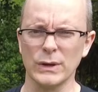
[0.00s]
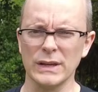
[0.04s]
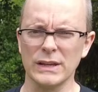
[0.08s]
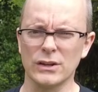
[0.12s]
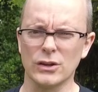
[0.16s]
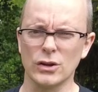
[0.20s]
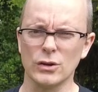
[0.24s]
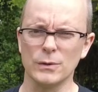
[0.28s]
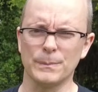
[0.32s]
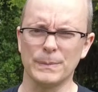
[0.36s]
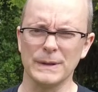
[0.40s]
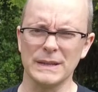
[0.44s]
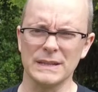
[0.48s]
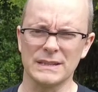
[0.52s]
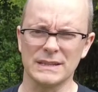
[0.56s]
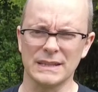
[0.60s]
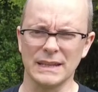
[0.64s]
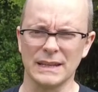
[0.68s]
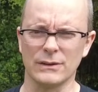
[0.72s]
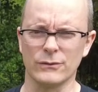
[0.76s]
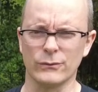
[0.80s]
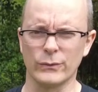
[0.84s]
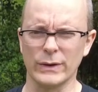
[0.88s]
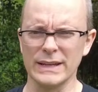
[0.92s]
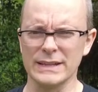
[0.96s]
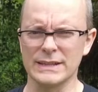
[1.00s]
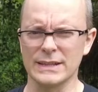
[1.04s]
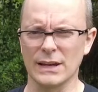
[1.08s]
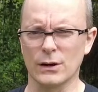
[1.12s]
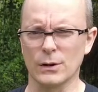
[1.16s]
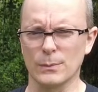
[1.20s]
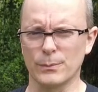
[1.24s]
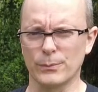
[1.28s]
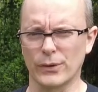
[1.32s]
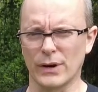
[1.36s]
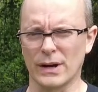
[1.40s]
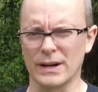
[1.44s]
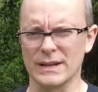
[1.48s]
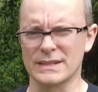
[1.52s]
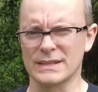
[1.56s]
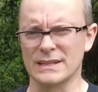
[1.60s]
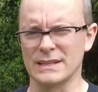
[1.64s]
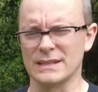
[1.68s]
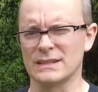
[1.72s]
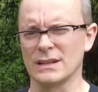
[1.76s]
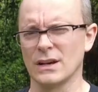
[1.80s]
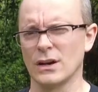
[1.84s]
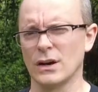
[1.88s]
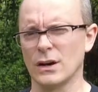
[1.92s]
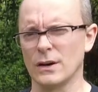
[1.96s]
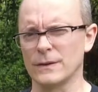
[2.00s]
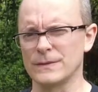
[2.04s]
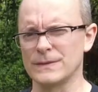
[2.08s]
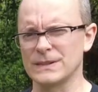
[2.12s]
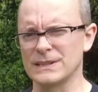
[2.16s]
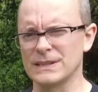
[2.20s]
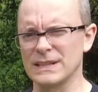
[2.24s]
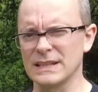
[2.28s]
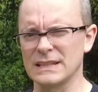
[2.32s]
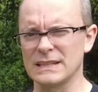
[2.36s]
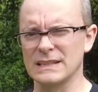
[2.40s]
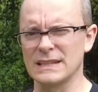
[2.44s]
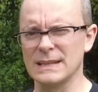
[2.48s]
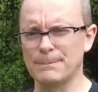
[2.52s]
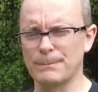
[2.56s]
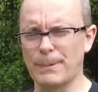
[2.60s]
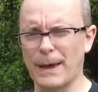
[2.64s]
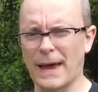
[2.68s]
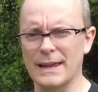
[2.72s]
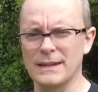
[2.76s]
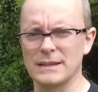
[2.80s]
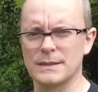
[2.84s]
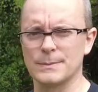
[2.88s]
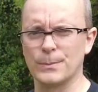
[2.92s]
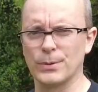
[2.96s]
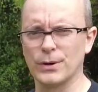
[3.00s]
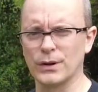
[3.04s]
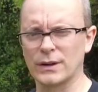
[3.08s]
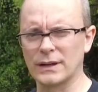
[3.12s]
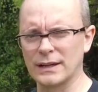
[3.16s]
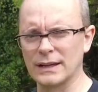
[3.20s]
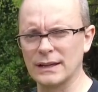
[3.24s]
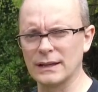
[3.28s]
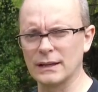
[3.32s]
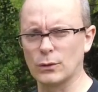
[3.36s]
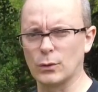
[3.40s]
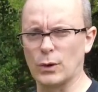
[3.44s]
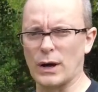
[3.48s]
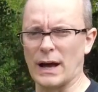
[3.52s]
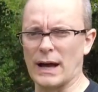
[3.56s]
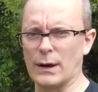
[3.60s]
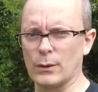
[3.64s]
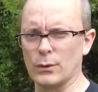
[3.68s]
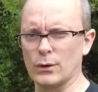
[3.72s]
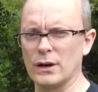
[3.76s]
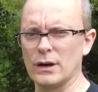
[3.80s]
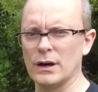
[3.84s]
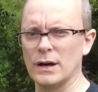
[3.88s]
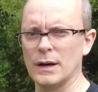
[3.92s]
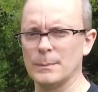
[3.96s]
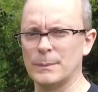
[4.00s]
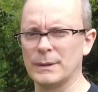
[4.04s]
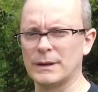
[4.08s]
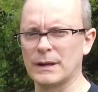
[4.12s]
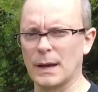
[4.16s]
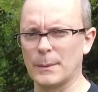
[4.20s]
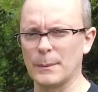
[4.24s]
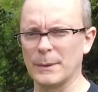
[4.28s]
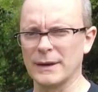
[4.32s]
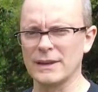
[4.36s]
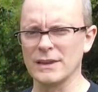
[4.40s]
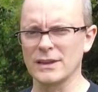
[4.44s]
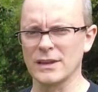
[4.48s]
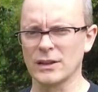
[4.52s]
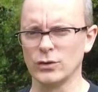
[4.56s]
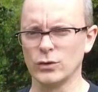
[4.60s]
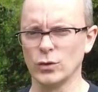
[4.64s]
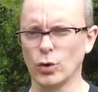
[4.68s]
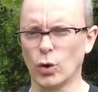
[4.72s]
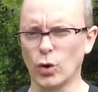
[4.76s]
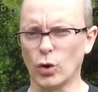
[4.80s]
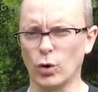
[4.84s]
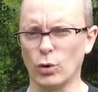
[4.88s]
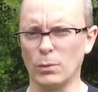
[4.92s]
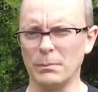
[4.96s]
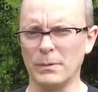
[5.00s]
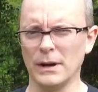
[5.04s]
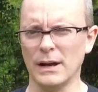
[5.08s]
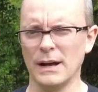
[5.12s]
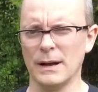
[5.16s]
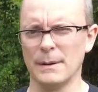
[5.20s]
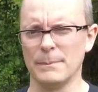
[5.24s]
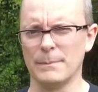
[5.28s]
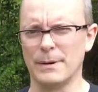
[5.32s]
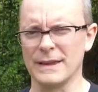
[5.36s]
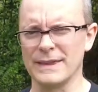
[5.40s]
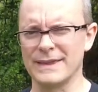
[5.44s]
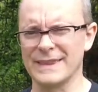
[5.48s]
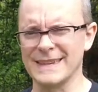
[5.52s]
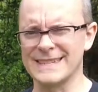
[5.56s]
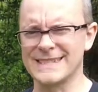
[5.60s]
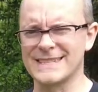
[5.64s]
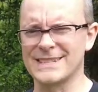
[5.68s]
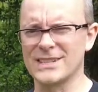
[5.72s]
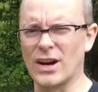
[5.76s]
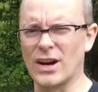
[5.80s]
we could be seeing retail prices of 60 pence per kilowatt hour becoming the norm by this